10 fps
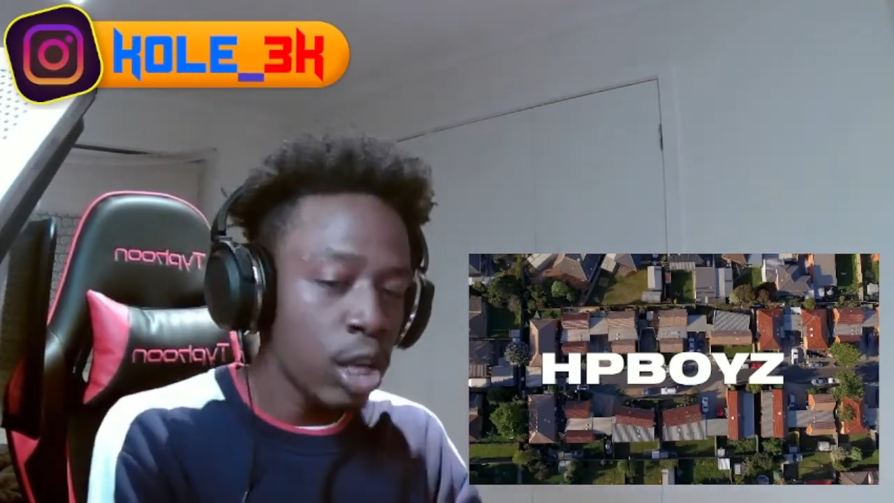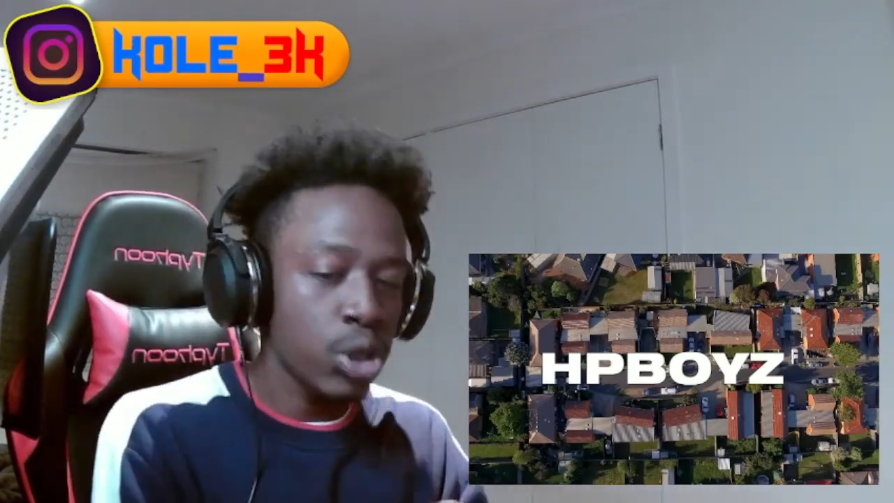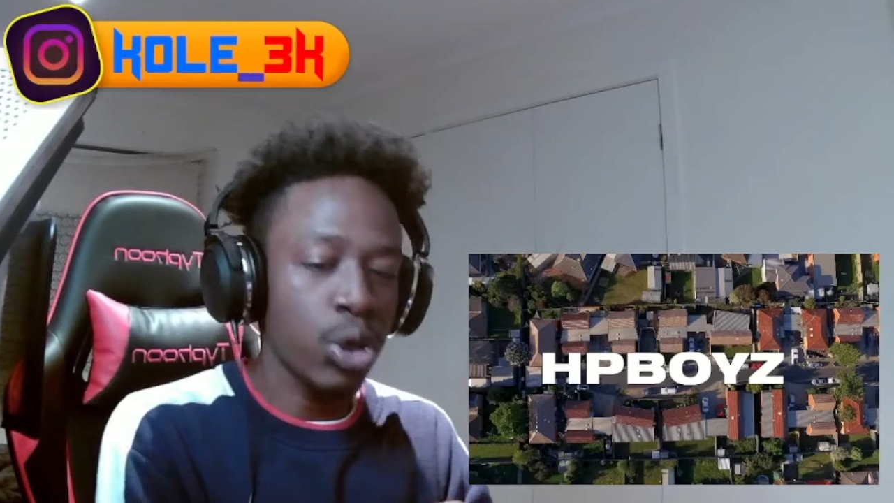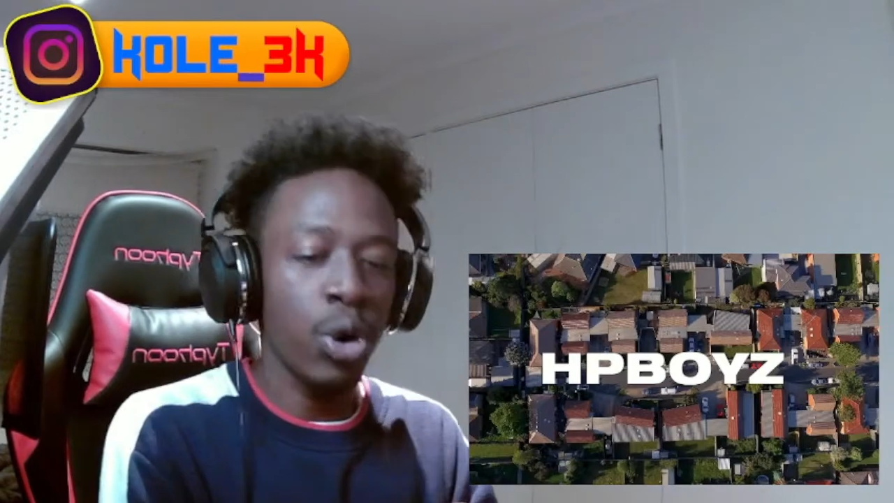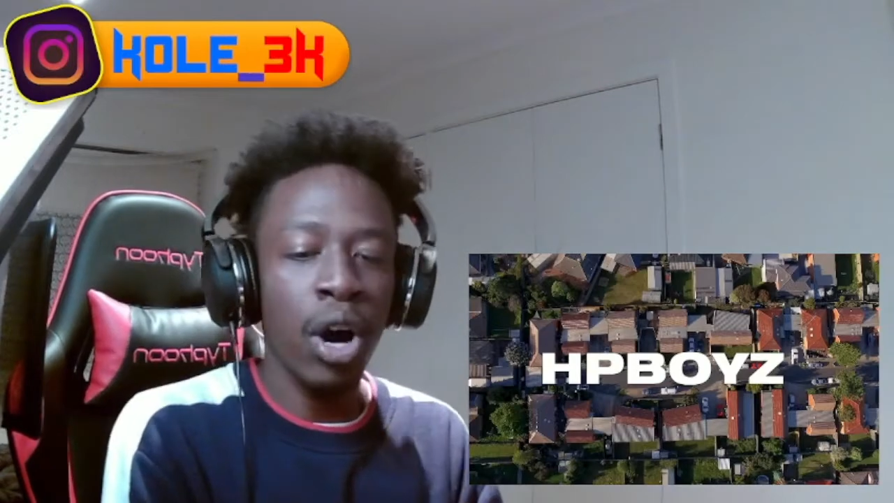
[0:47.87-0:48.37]

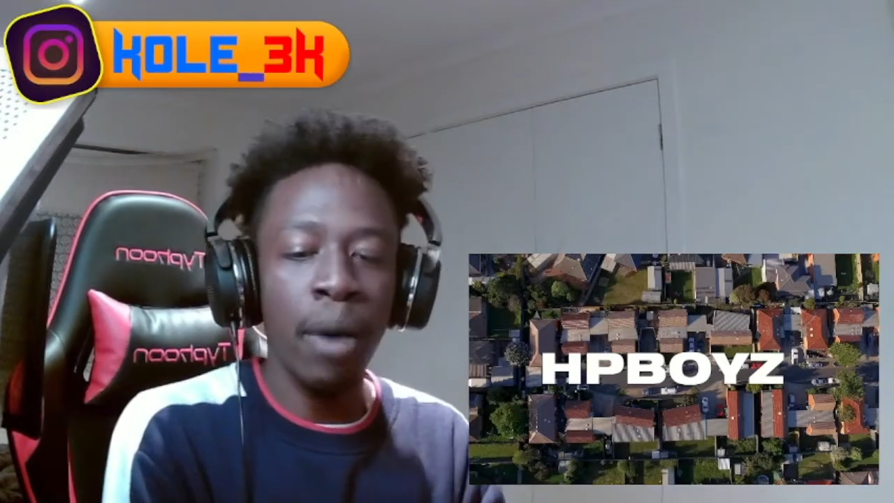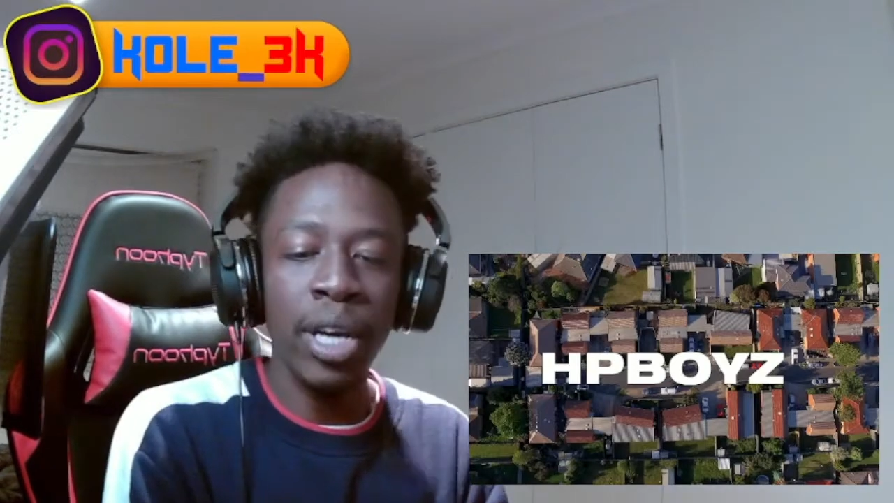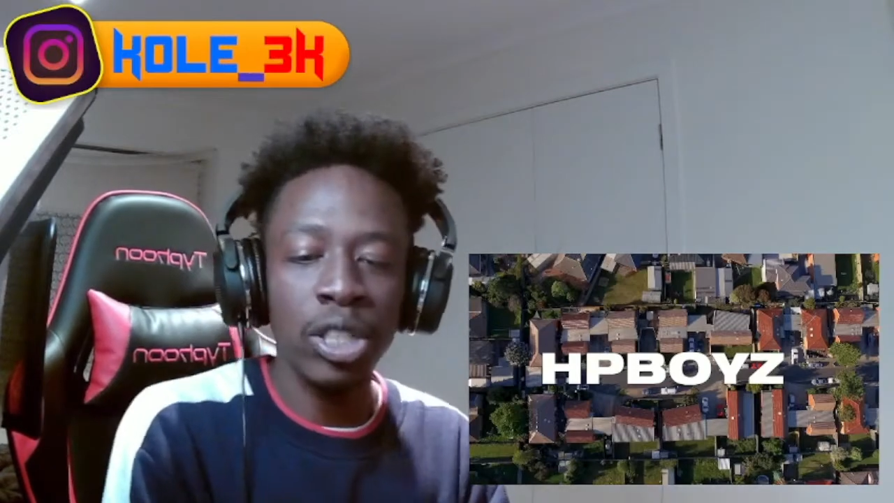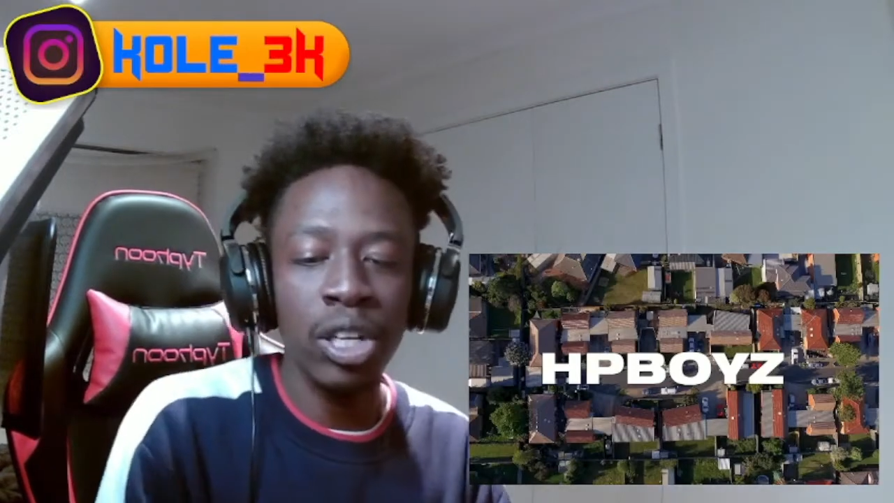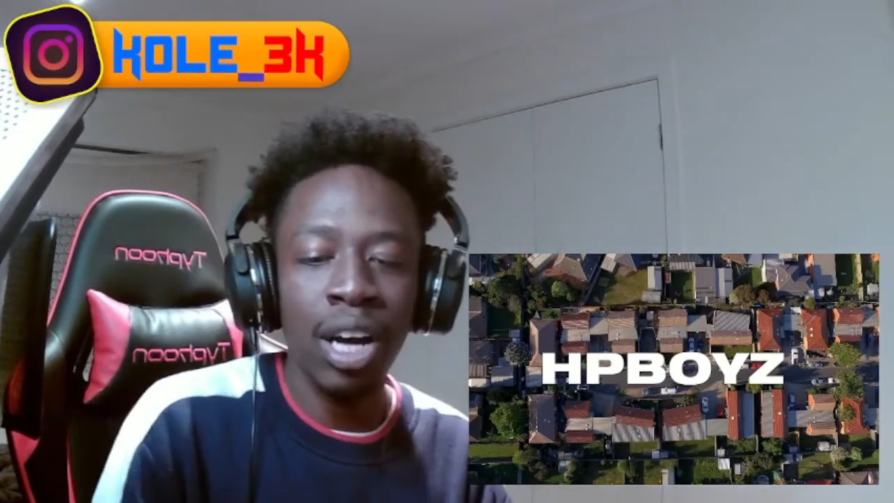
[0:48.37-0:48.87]
so
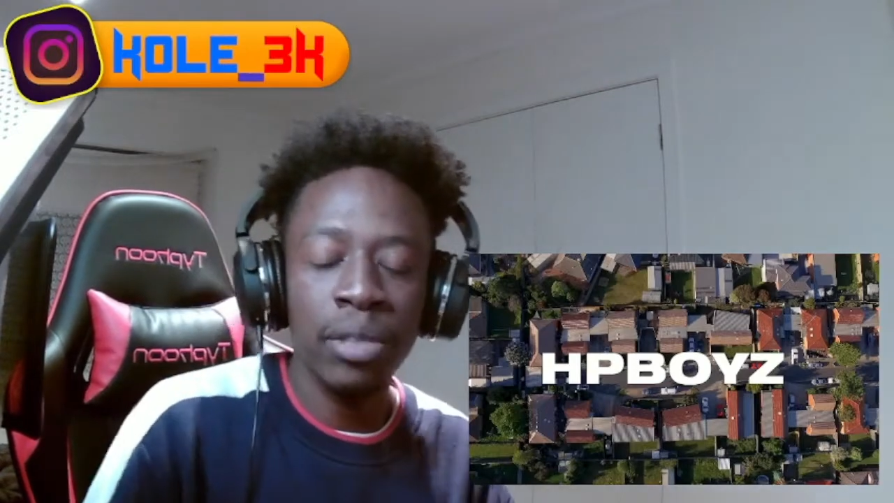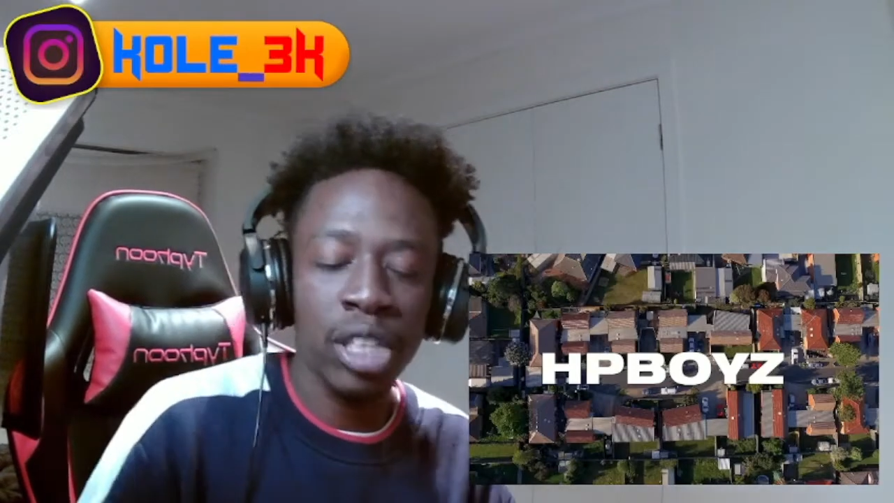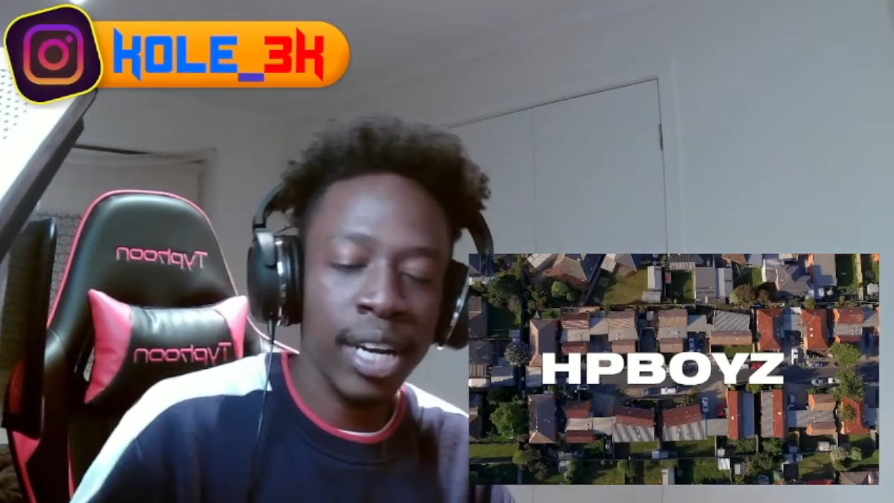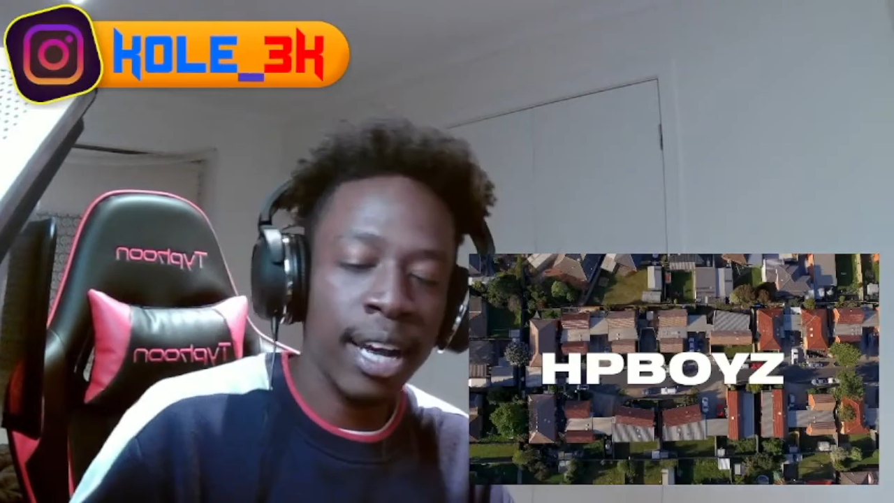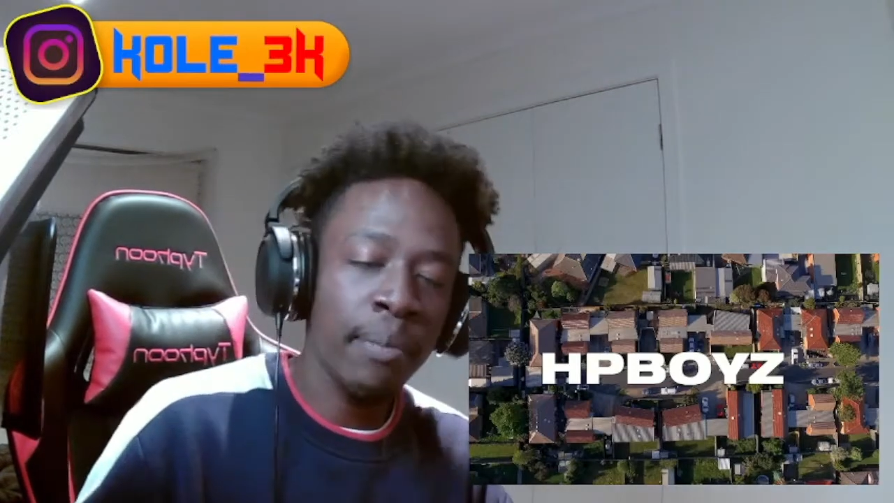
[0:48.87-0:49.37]
make sure to come and
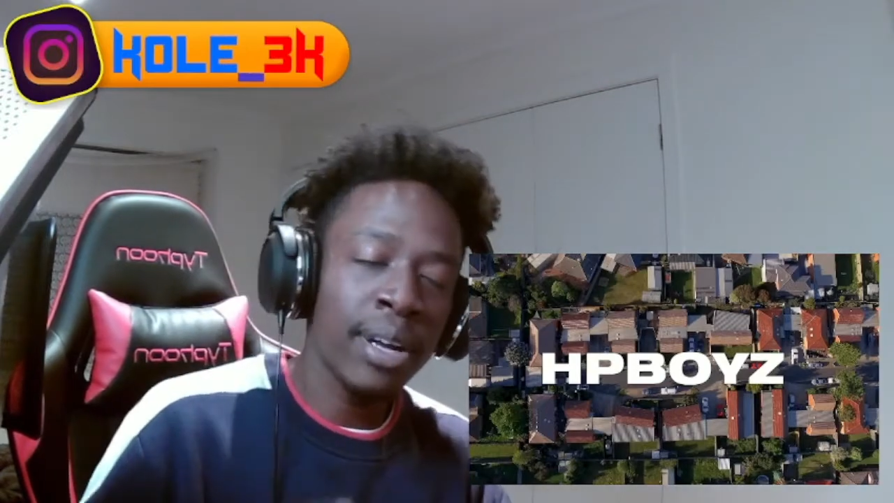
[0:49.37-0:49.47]
check it out.